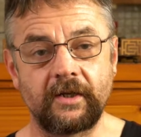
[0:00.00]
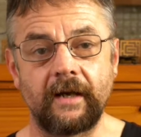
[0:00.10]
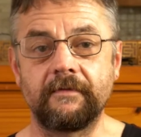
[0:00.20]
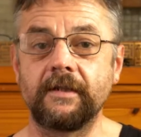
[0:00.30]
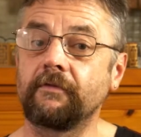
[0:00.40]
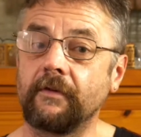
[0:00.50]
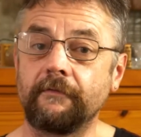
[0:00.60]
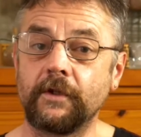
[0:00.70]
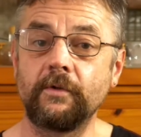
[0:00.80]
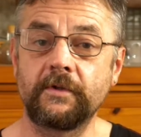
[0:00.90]
to have different
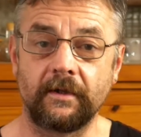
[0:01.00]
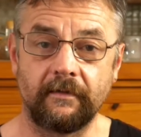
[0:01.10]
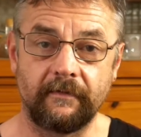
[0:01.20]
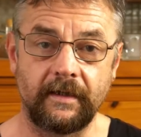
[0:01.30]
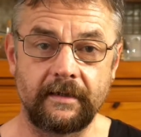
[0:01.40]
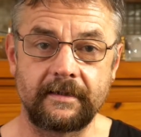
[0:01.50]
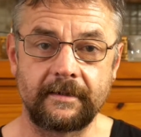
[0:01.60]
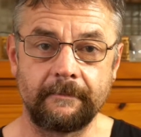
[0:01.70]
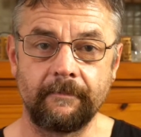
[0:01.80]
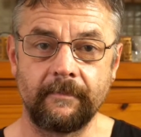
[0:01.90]
views on things.